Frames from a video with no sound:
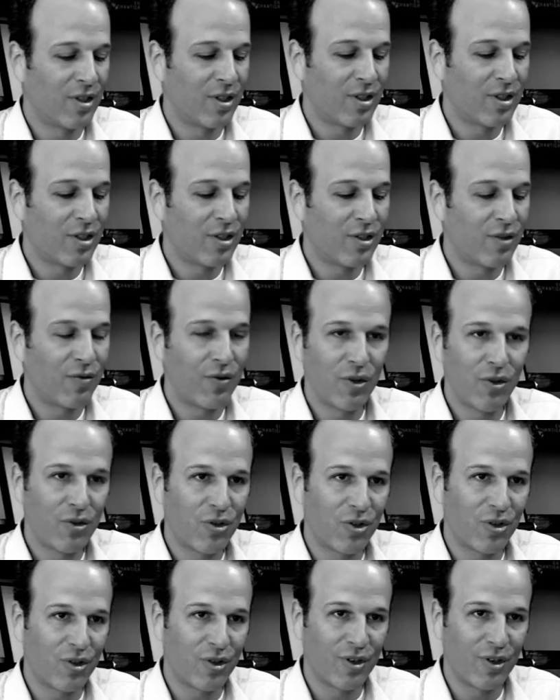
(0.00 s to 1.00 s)
this is the
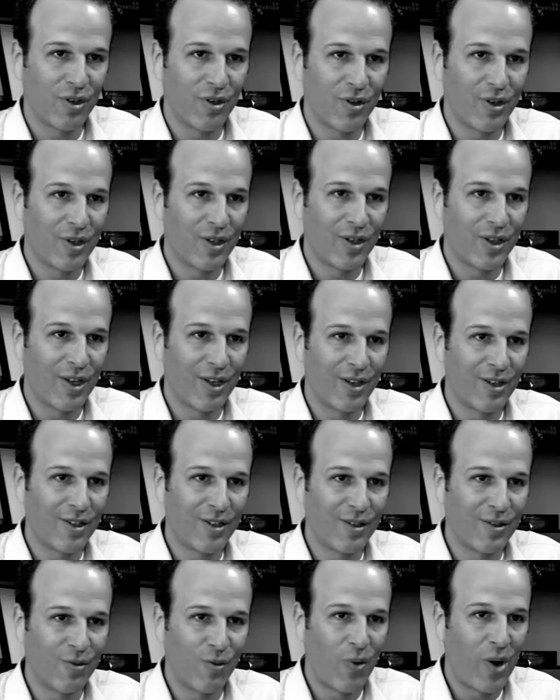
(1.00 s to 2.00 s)
future,
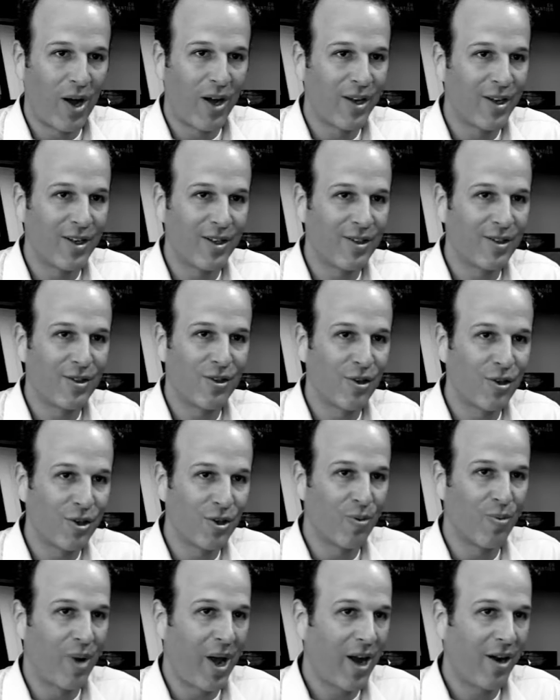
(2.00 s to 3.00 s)
and why
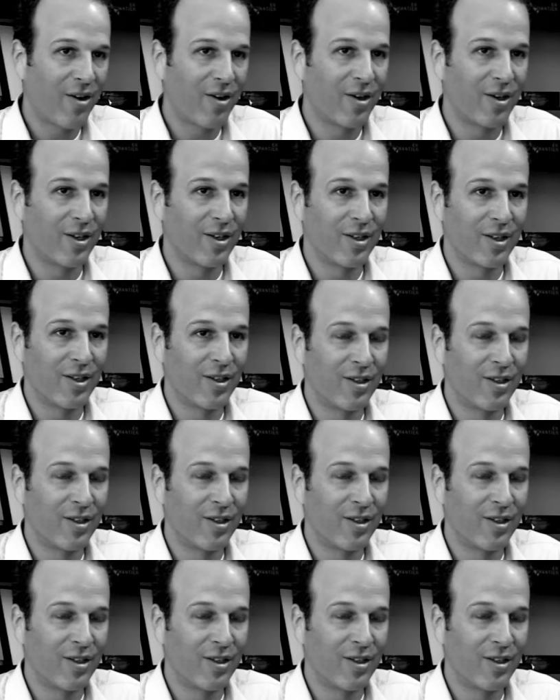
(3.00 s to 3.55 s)
turn your back on it?